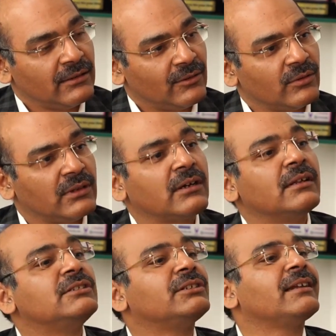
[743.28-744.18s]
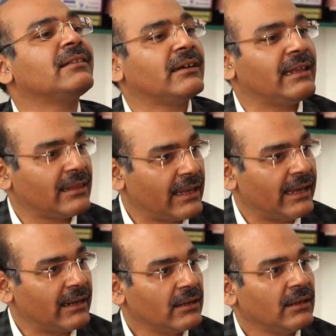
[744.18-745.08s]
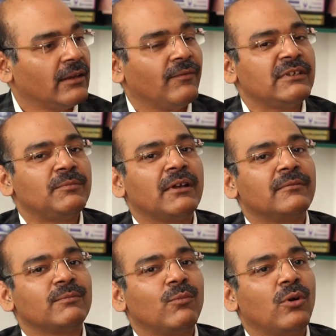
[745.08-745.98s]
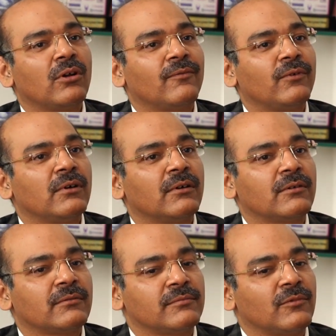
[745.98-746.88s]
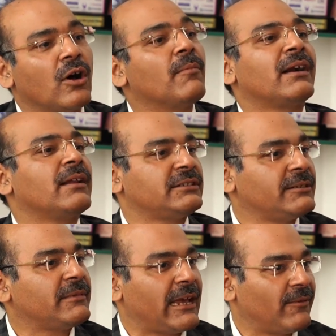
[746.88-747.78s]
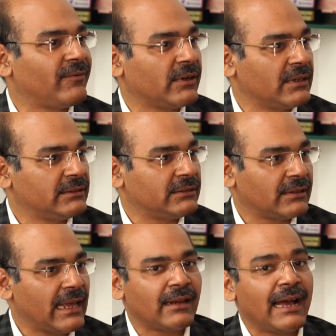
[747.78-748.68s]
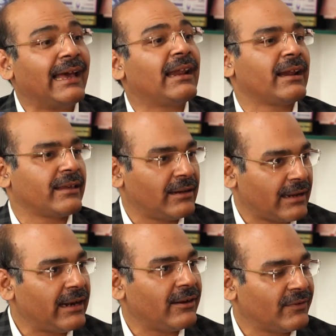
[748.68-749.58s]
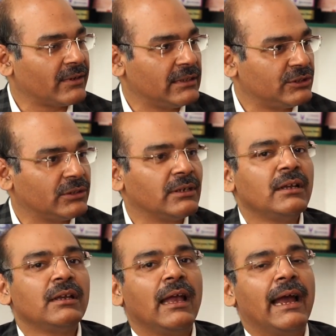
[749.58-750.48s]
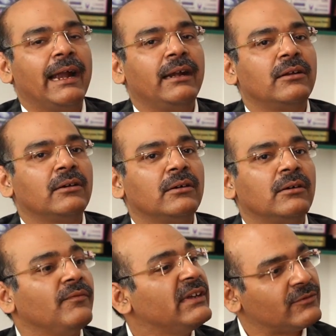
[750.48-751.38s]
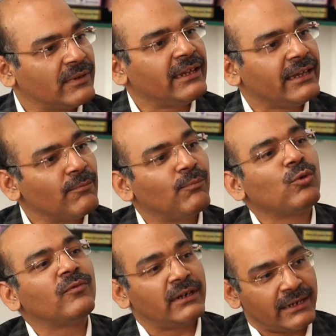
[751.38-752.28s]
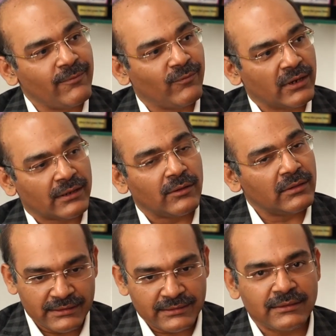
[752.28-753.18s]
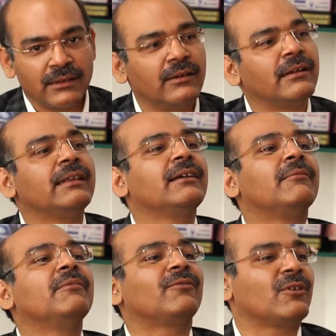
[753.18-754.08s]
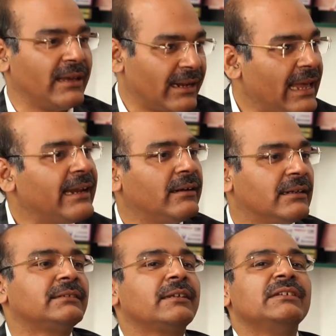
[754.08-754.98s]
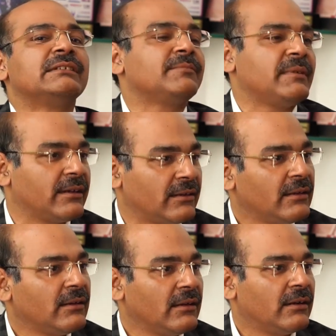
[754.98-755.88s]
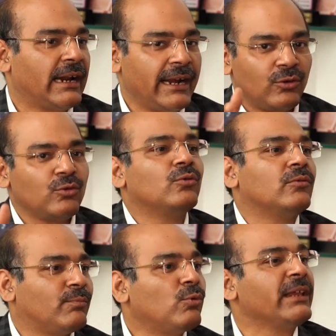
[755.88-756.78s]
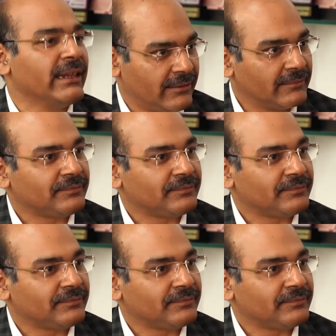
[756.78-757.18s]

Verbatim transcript: you know, the culture in the healthcare, which becomes more of a comradeship type of a culture than a hierarchical kind of a culture, and which will improve the teamwork. Now, this is a learning coming from airline industry which is being tried to put in.